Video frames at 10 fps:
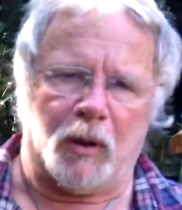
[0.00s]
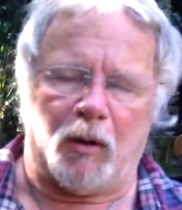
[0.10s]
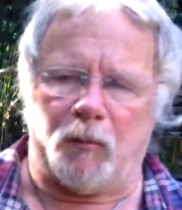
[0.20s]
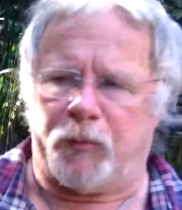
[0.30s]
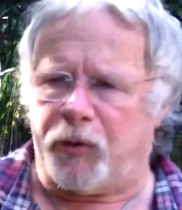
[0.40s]
You
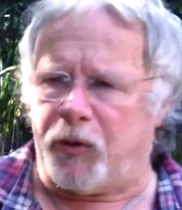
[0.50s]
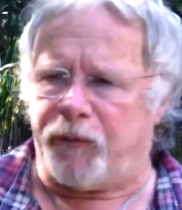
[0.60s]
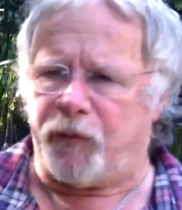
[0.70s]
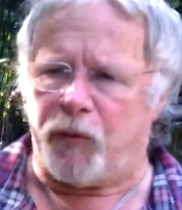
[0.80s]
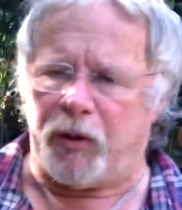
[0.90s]
know,
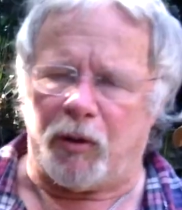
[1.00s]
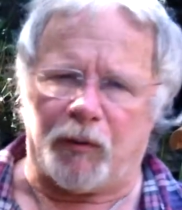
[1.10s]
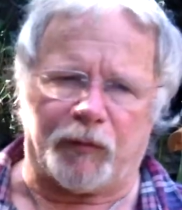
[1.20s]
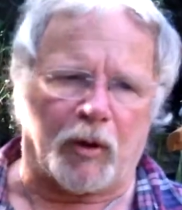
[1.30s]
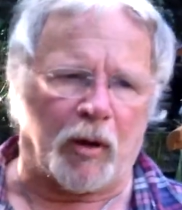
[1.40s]
30, 40
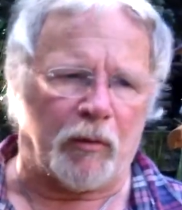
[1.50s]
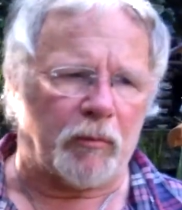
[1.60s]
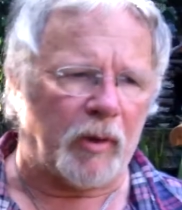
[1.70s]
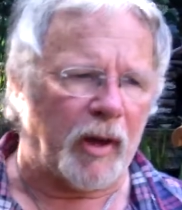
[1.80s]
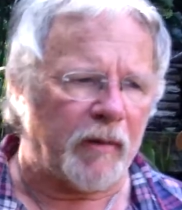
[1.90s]
years
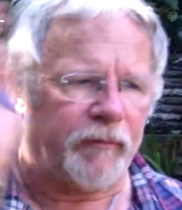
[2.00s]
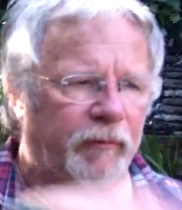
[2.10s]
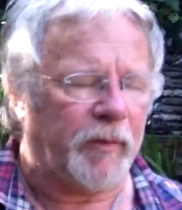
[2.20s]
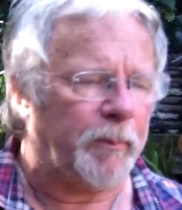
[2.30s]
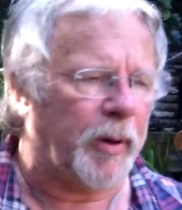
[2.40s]
ago,
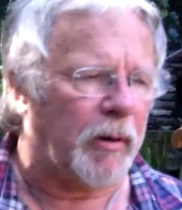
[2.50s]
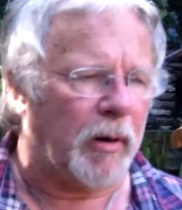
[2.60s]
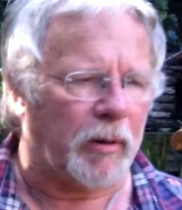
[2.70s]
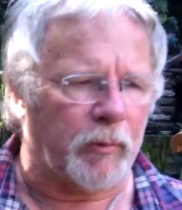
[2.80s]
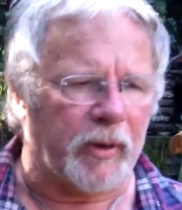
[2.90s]
every
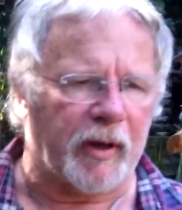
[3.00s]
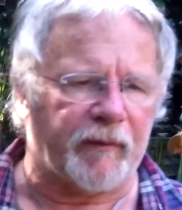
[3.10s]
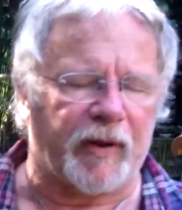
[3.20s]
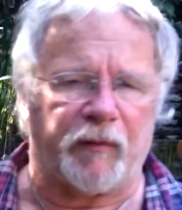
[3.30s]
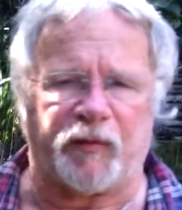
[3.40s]
park would
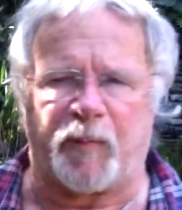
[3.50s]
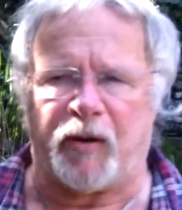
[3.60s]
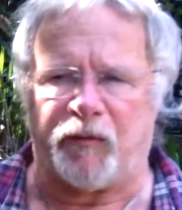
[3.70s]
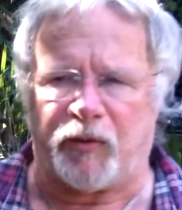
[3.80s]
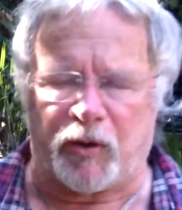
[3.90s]
have house
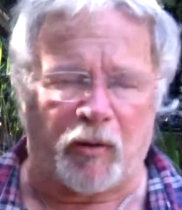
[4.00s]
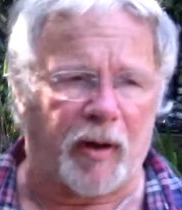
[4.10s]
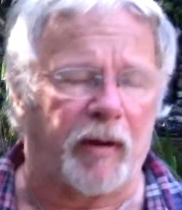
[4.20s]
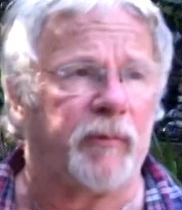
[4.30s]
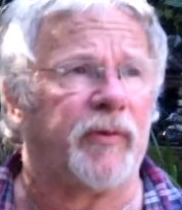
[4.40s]
sparrows. You go
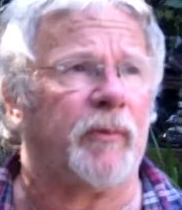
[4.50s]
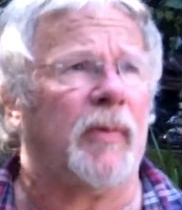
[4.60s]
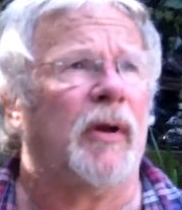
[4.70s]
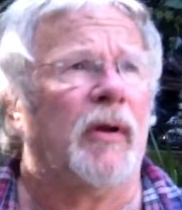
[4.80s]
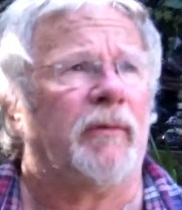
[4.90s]
out to
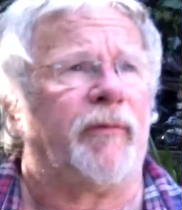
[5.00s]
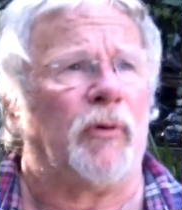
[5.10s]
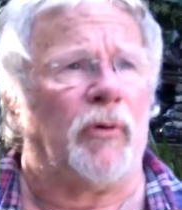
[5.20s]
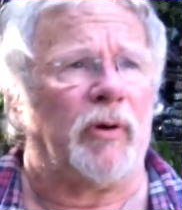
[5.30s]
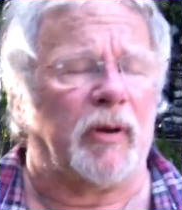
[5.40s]
some
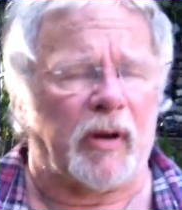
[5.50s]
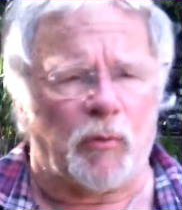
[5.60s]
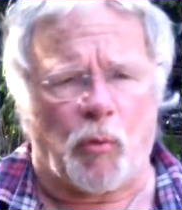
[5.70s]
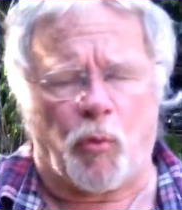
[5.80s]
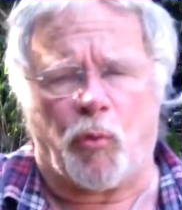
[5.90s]
food and
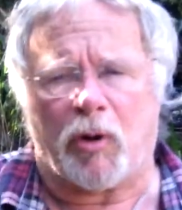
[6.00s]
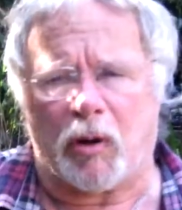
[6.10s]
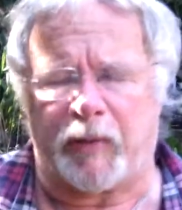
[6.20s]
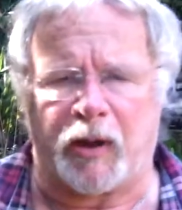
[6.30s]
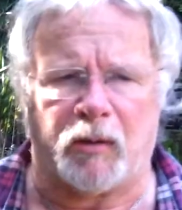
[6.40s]
they'd all
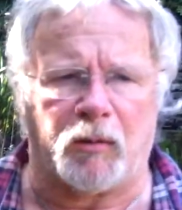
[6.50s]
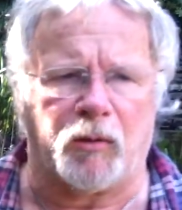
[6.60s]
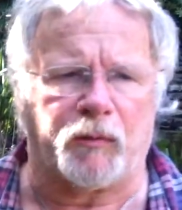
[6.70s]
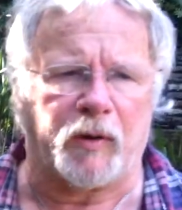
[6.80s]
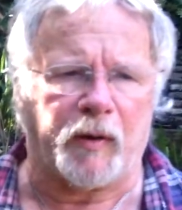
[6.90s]
come down,
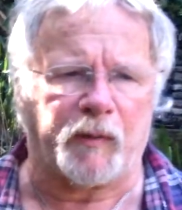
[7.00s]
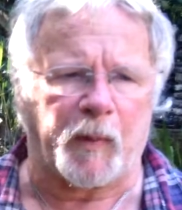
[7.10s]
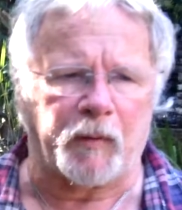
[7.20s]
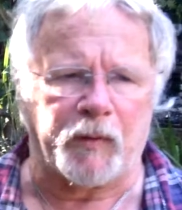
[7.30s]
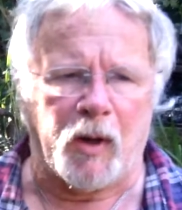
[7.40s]
lots of house
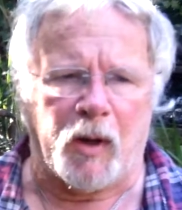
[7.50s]
sparrows.